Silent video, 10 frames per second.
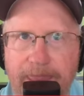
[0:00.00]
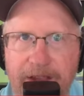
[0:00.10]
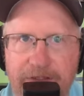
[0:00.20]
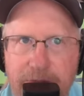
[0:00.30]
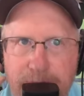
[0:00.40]

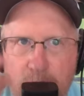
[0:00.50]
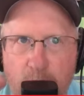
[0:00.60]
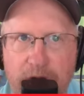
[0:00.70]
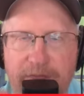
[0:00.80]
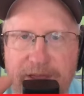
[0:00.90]
it's
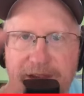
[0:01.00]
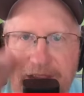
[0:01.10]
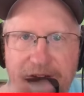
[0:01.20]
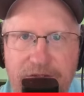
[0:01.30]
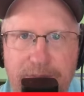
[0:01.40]
important that
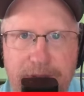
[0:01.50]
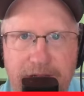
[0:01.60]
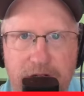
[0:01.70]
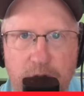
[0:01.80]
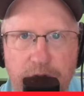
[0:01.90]

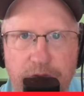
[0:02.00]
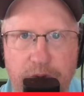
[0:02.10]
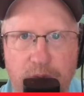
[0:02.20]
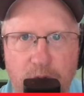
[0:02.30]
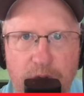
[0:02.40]
everybody knows
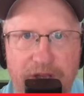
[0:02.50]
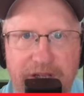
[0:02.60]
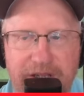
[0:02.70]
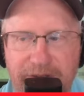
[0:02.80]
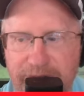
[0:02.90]
their role
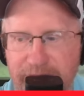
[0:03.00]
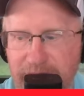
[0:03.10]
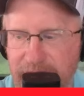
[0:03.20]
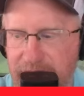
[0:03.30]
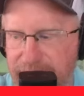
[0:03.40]
and can
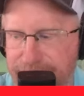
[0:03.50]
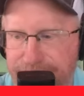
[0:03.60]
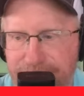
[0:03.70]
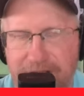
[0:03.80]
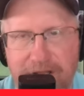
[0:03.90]

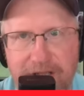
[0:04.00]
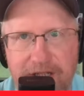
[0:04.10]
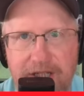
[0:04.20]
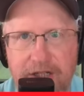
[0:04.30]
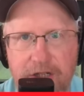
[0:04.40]
fill
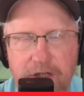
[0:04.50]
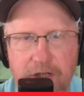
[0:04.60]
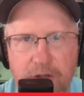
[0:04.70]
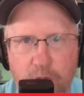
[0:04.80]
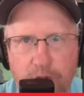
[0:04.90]
it in
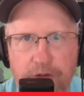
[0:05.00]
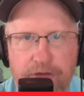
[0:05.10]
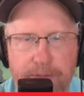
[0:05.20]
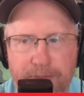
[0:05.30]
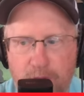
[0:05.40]
order to
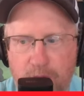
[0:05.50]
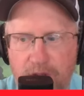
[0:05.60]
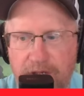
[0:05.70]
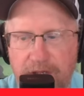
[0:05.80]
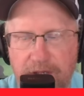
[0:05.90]

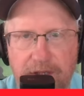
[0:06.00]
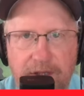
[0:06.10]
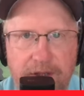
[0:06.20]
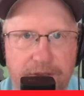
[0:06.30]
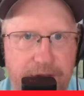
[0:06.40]
support
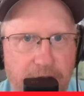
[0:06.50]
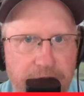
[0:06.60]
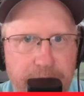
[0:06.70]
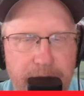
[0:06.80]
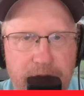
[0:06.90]
the
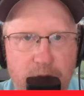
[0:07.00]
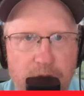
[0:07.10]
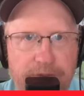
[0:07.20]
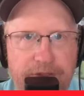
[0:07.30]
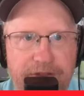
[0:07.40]
ultimate
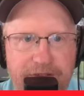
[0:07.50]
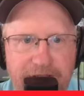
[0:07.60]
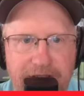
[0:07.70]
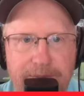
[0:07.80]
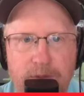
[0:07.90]
goal of the
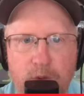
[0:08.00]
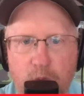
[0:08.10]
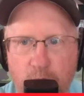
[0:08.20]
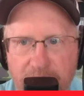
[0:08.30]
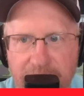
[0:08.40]
team
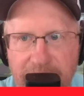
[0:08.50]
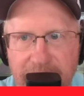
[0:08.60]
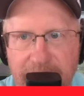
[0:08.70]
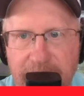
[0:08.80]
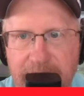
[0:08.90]
winning.
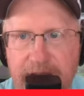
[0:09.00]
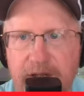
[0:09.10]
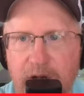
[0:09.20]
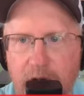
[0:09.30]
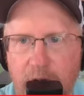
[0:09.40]

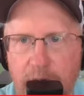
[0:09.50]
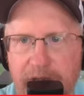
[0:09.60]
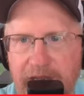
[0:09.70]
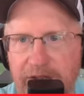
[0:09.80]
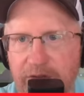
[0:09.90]

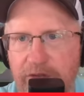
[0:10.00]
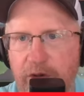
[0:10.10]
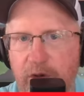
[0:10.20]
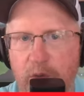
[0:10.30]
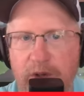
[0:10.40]
Okay,
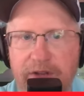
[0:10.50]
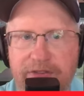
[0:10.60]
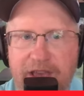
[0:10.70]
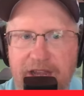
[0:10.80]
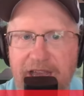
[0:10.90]
so what
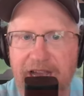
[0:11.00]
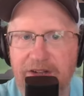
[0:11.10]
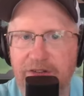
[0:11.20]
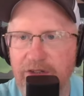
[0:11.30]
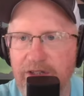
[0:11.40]
does that
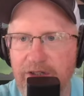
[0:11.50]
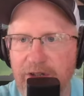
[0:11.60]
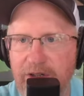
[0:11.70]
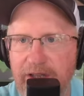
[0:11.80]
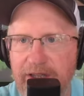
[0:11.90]
actually
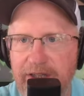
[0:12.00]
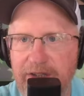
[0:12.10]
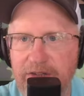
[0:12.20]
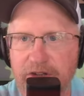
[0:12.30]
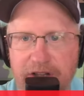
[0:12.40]
look like?
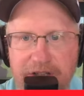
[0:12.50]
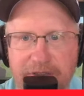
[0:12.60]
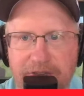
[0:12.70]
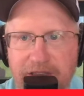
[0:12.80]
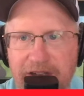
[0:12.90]
I'll get
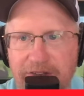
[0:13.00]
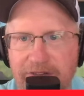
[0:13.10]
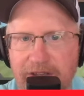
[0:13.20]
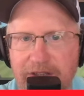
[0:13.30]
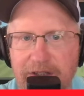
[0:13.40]
to that in a second.